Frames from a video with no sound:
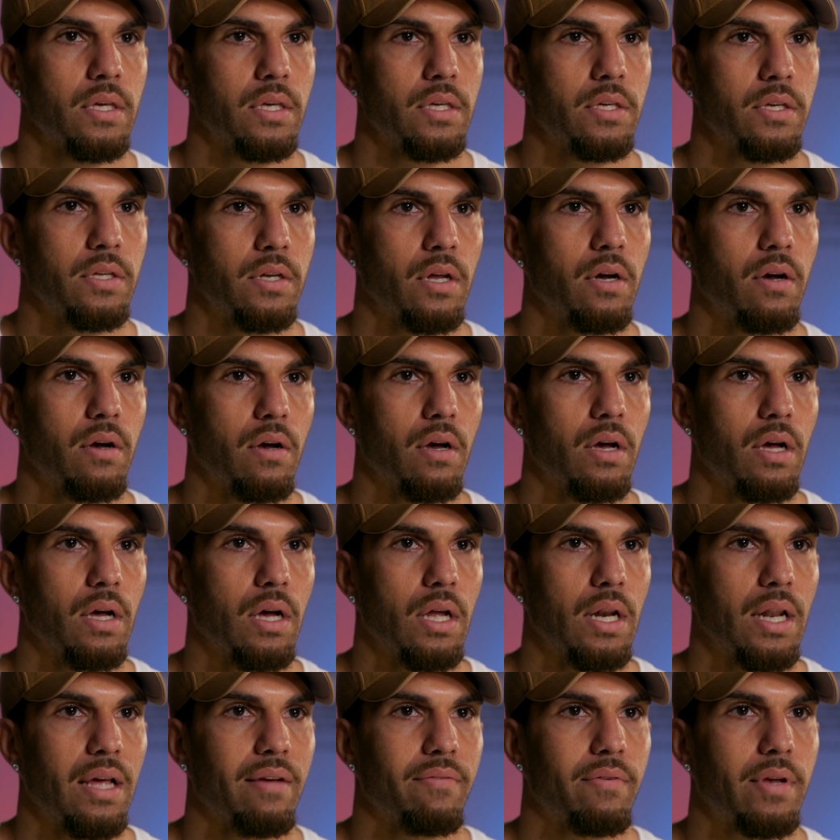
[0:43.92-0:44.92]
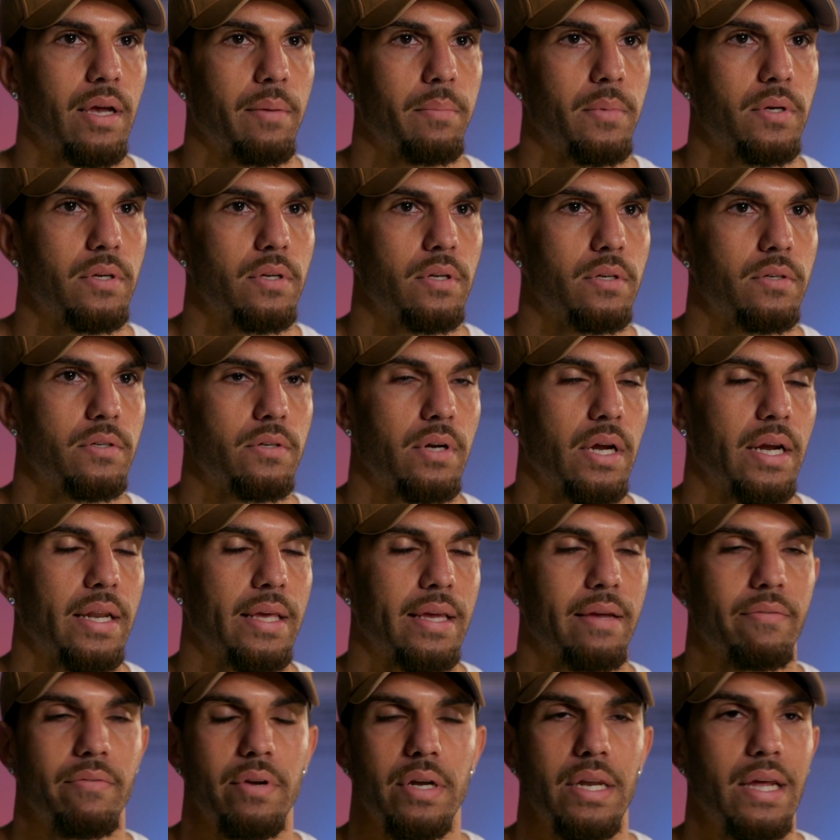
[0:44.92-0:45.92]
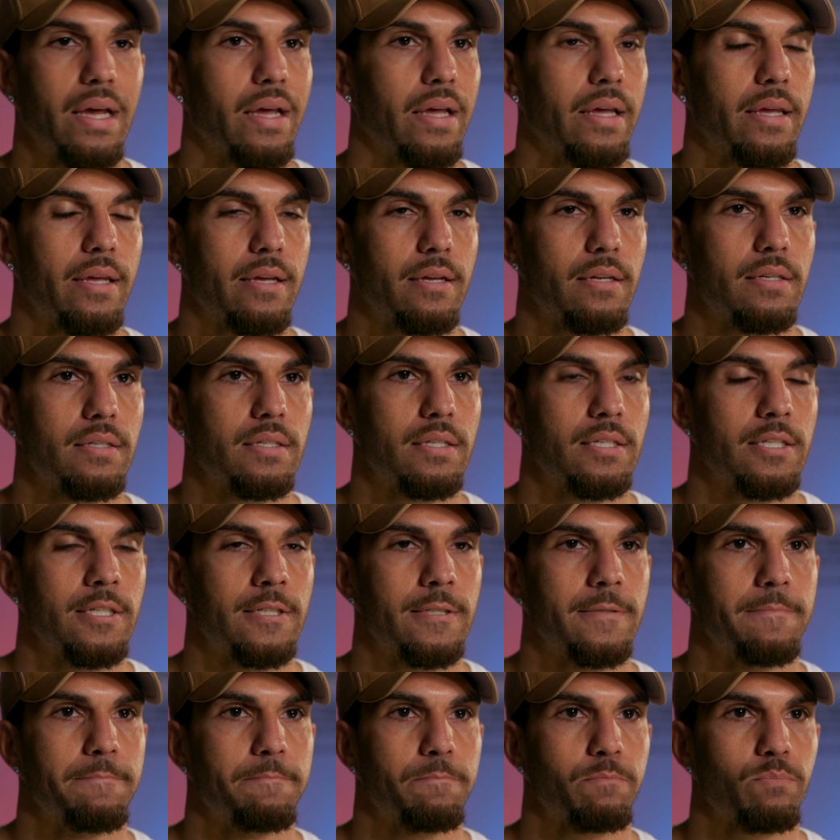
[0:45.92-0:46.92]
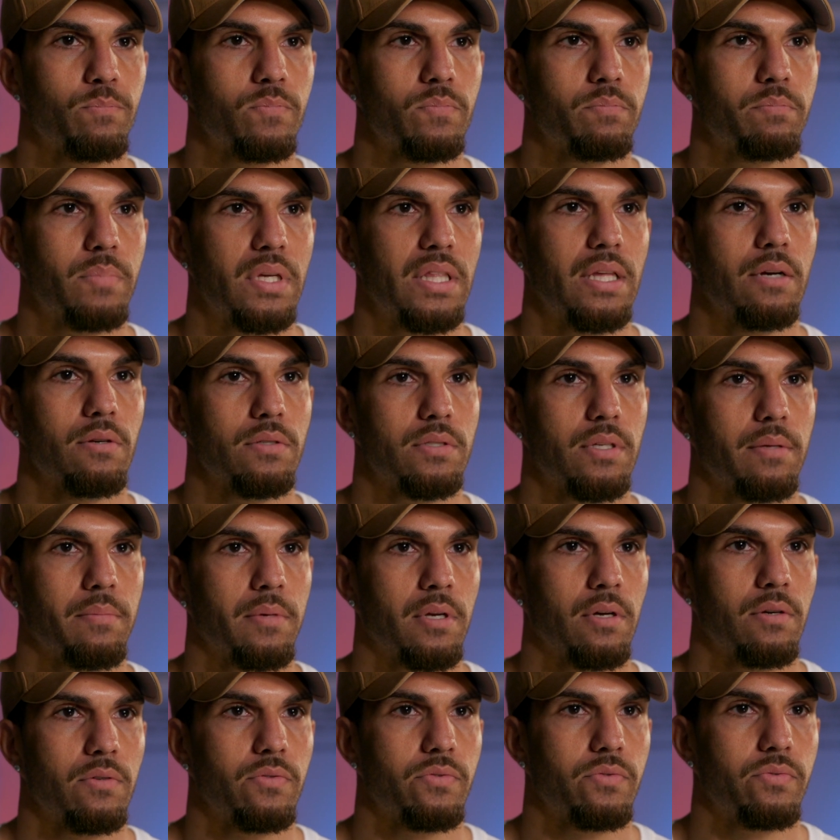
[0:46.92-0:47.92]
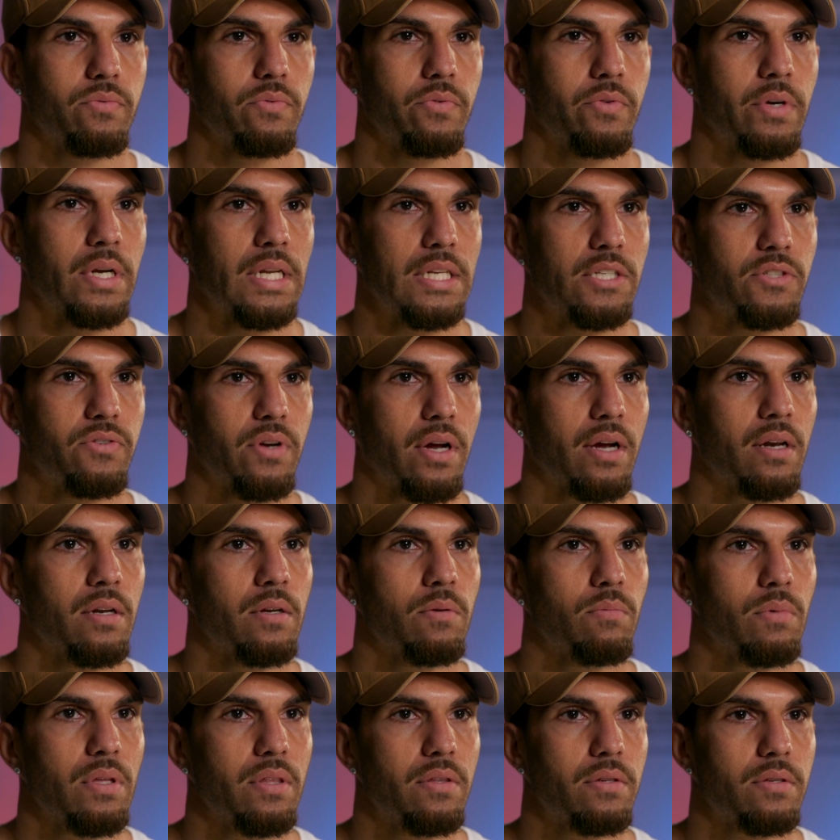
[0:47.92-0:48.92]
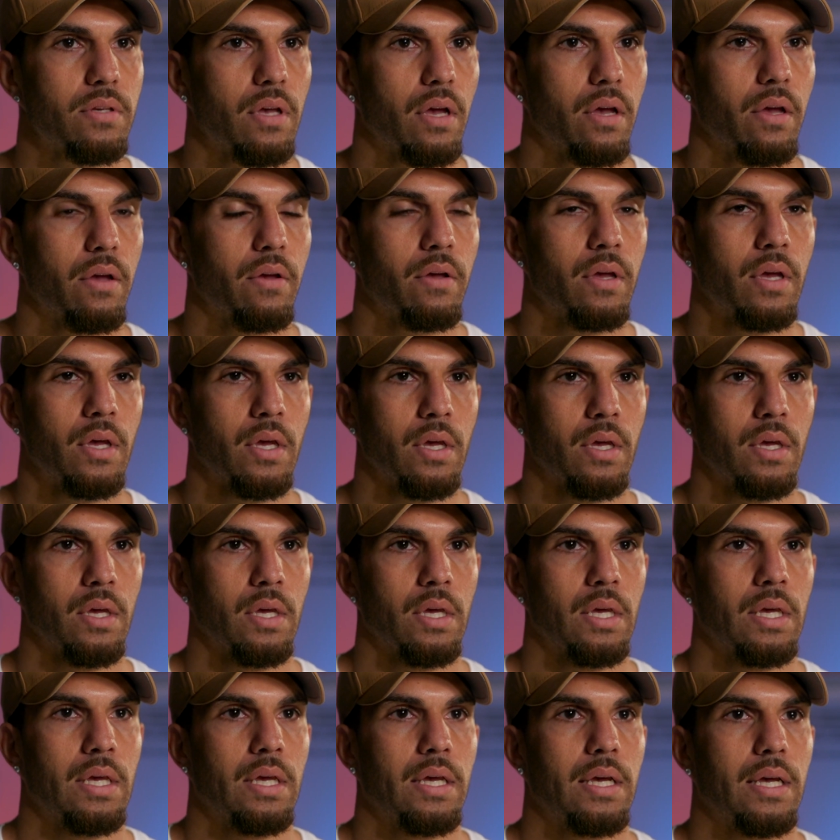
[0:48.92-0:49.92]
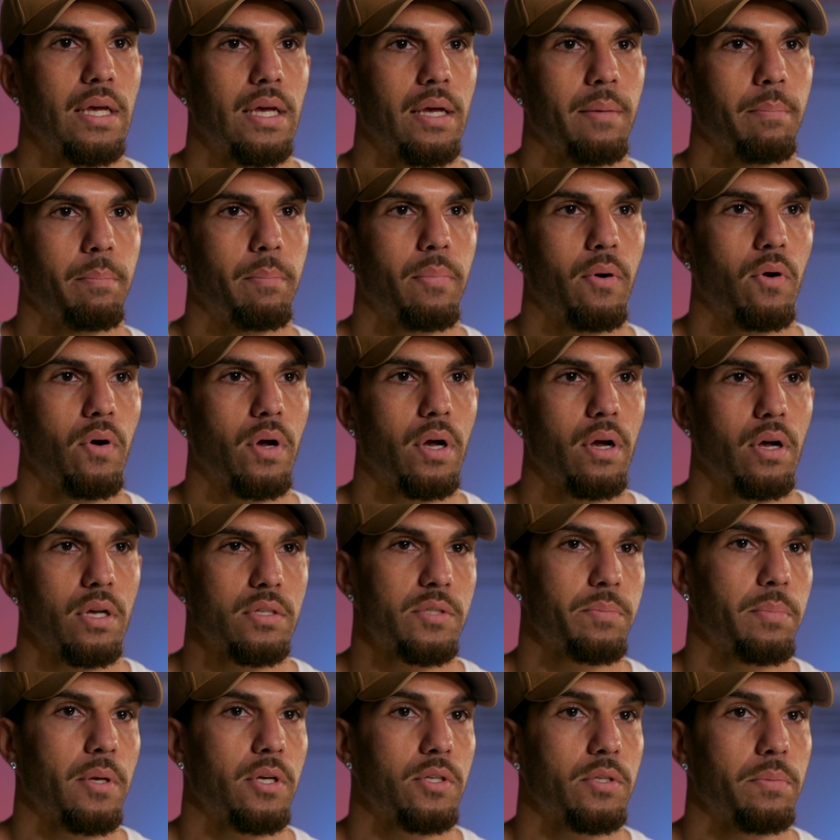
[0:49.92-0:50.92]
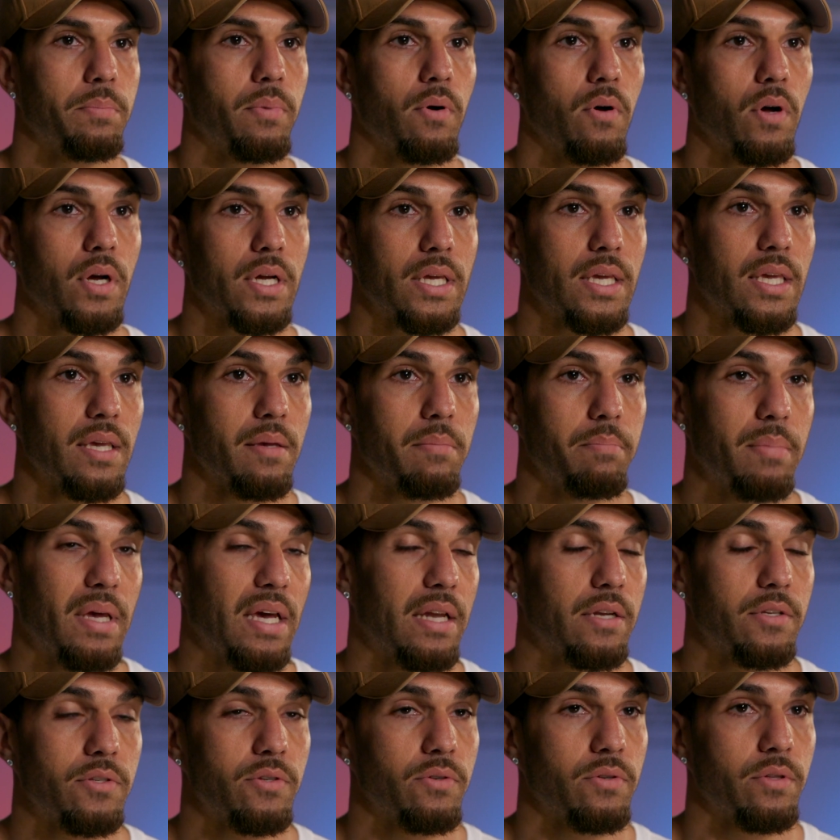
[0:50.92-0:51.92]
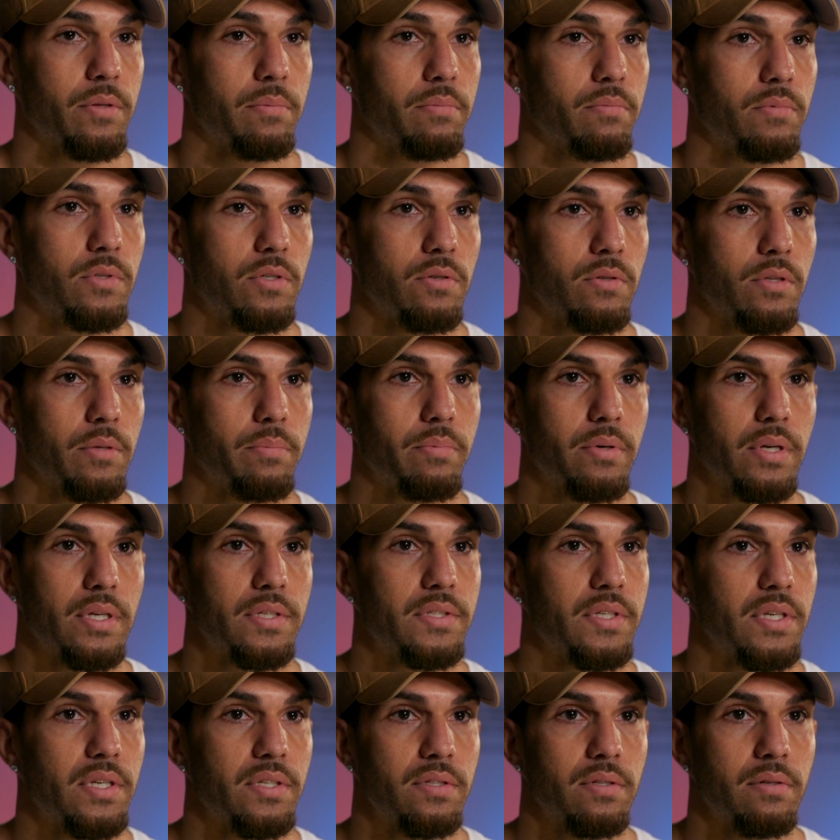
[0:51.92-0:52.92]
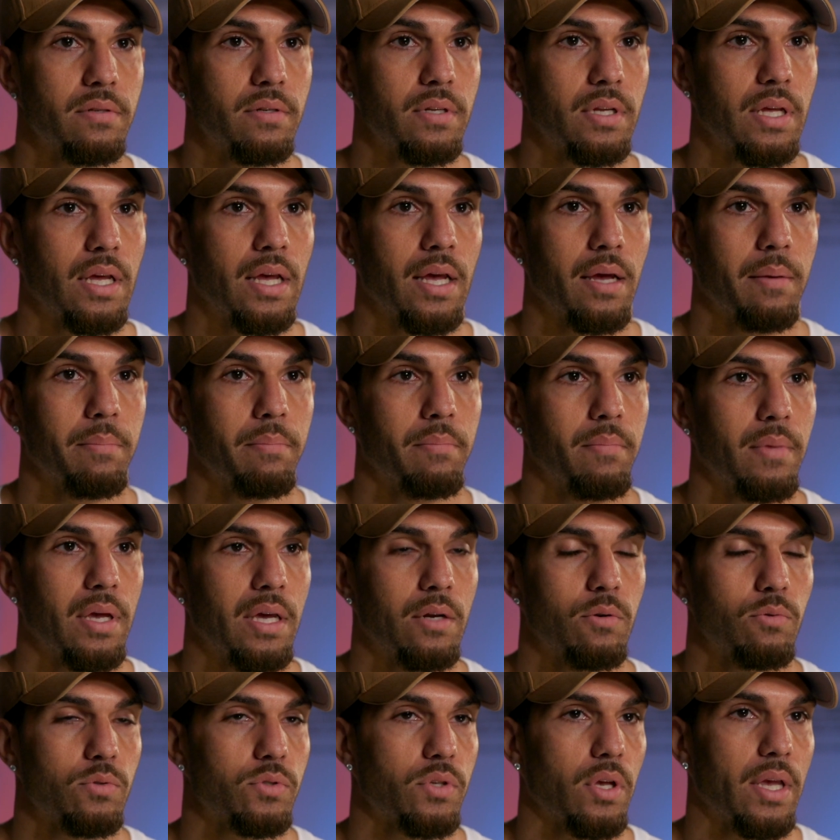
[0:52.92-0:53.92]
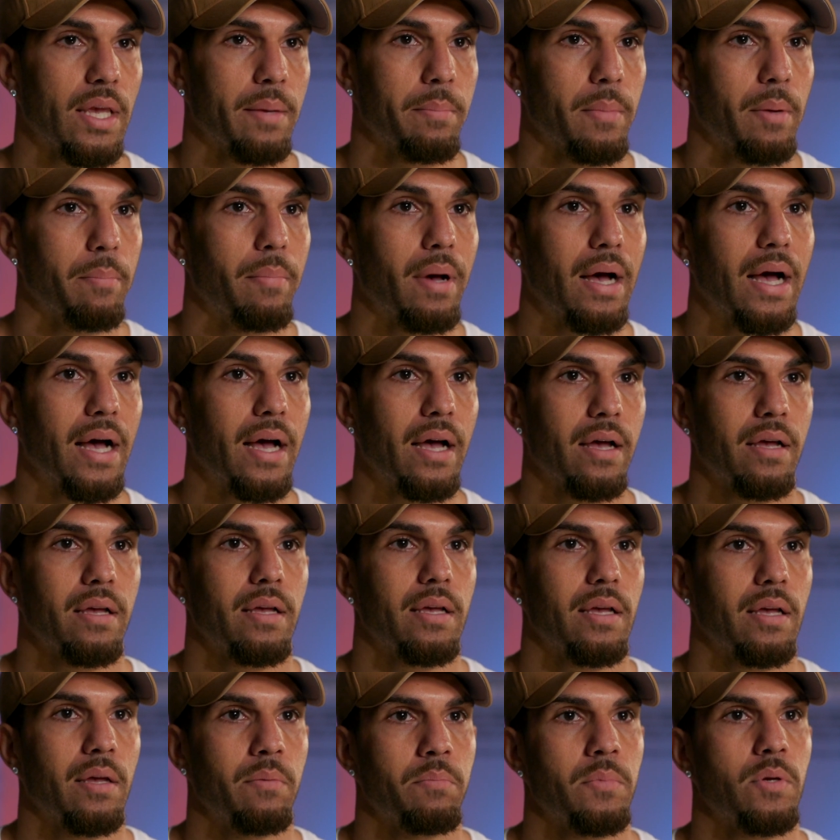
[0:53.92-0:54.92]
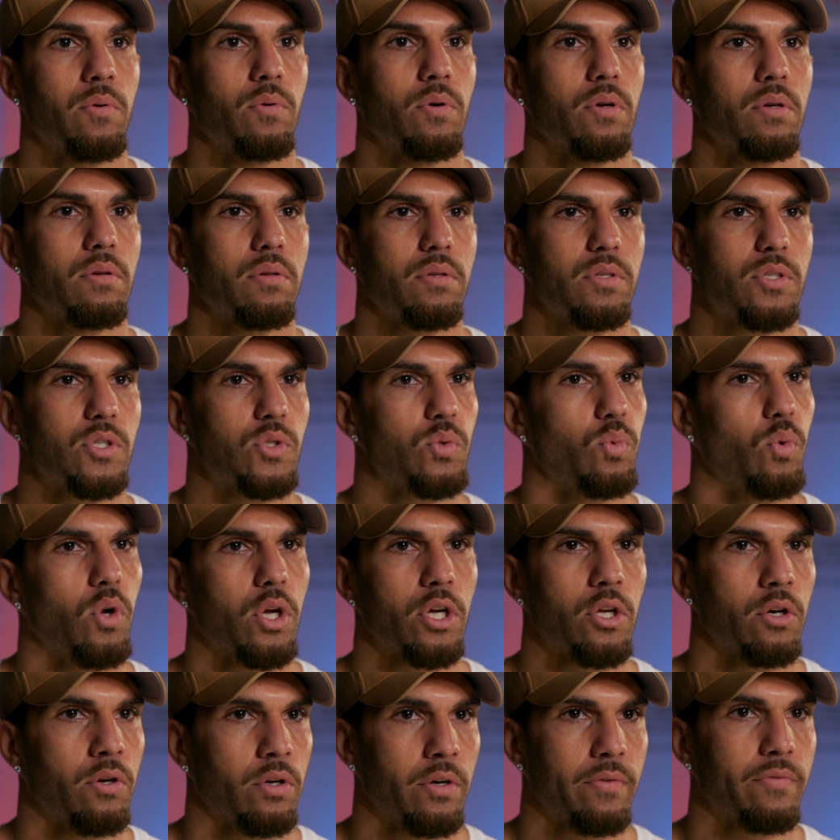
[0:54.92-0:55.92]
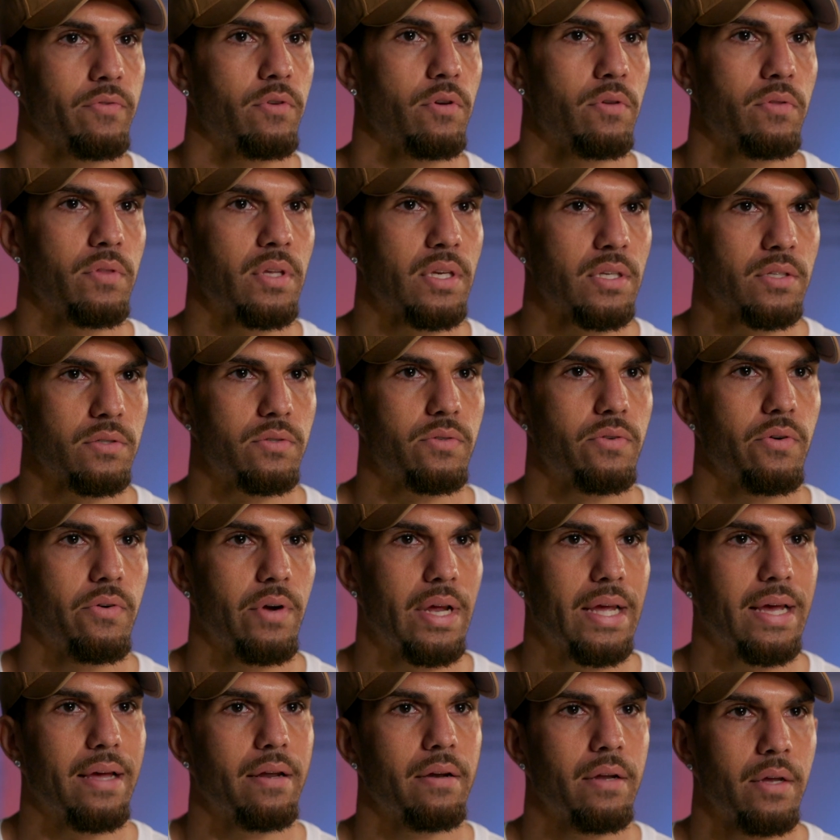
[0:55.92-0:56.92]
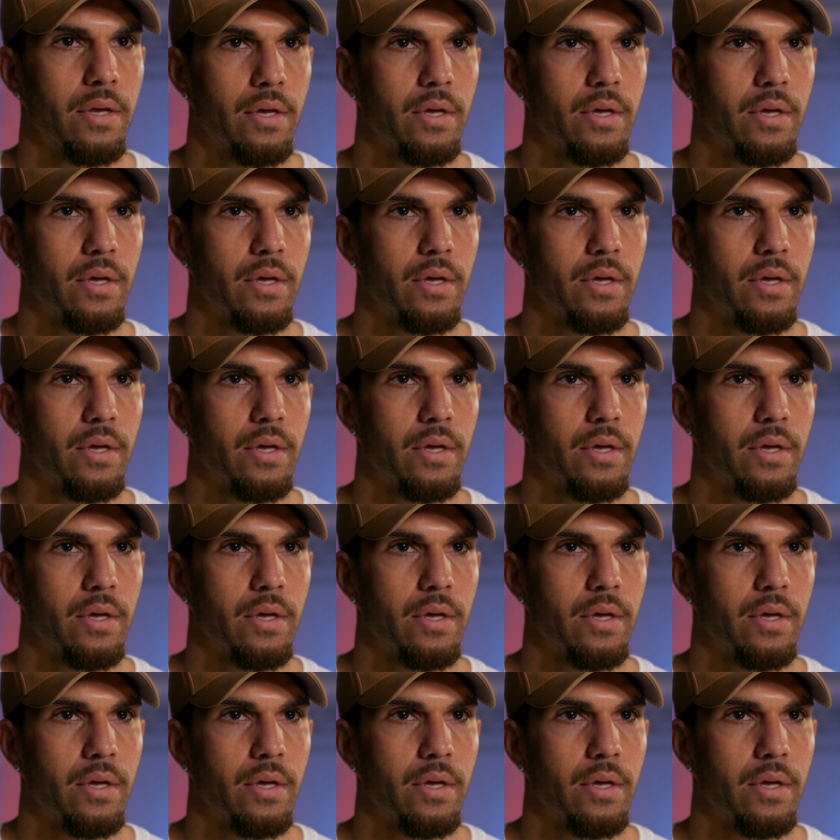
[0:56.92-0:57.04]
you know, I love coming to training every day. But that was something I was really struggling with. So I spoke to Pikey about it during the pre-season, and also Emma Barr, and we were just working on a few things throughout